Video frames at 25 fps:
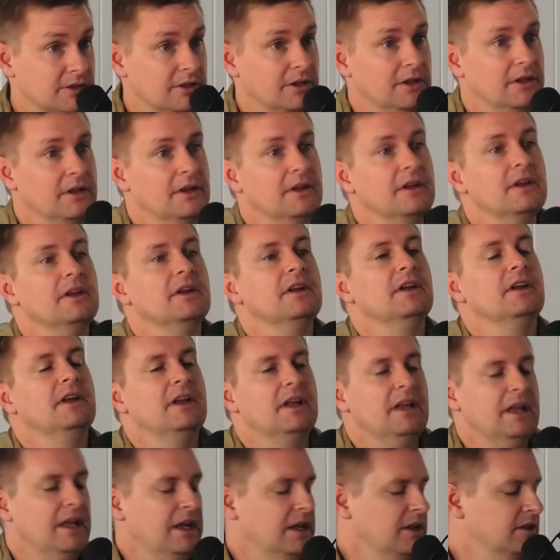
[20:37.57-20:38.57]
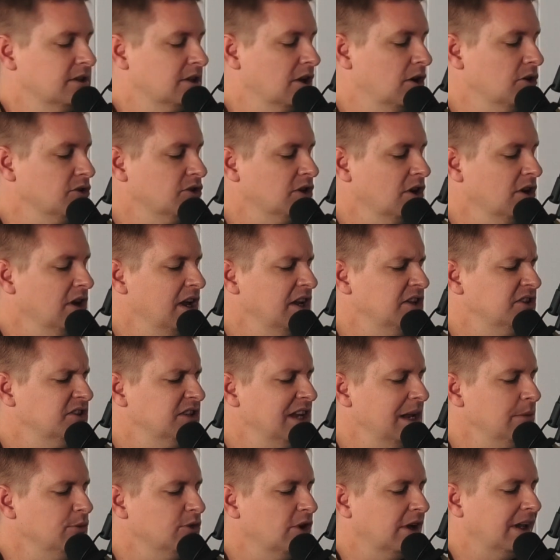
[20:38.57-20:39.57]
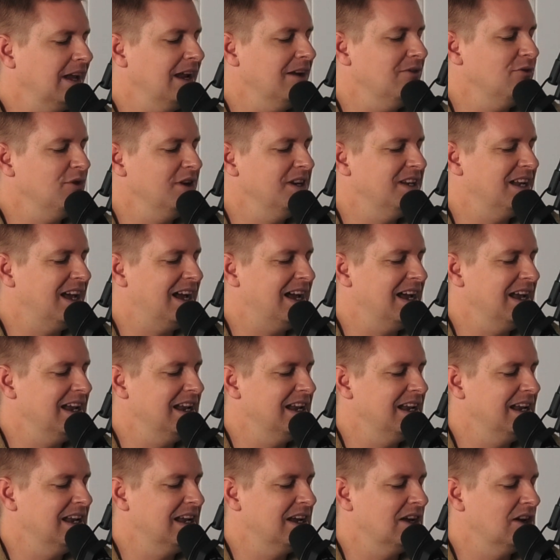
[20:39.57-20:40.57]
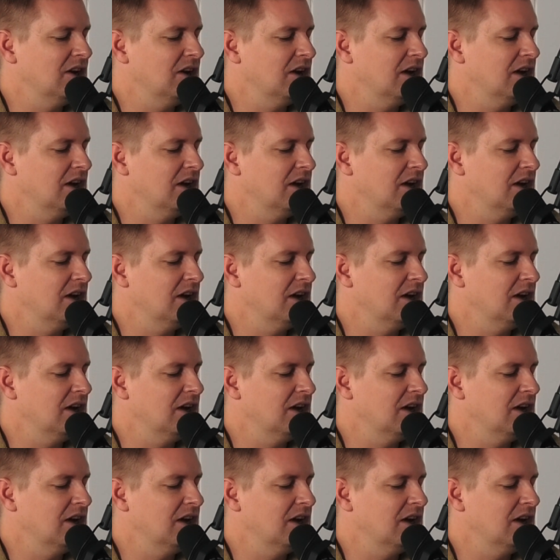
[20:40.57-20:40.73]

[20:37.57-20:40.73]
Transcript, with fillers: Yes, yes. So, so it seems like every day